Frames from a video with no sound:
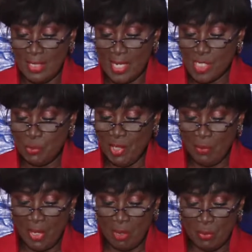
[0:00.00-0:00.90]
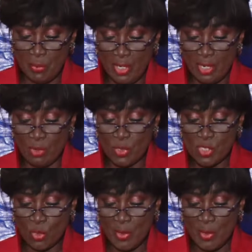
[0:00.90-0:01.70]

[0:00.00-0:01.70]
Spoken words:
DSP Palmer Mayor was